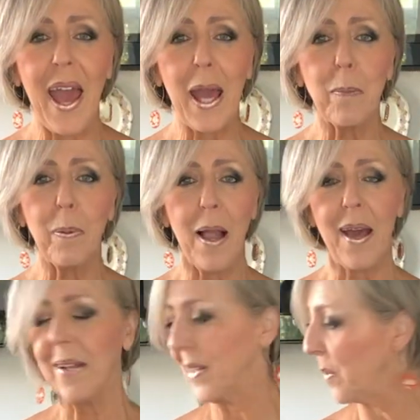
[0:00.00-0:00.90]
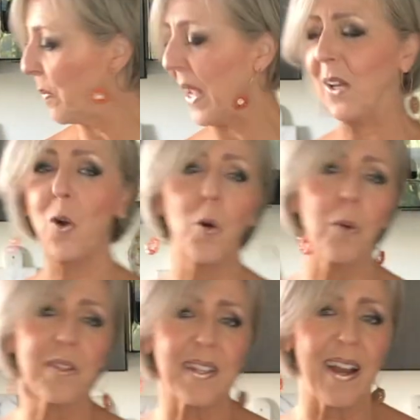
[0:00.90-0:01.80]
eggplant, tomato,
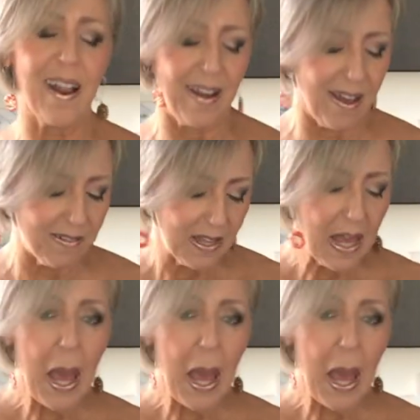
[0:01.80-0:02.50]
mozzarella,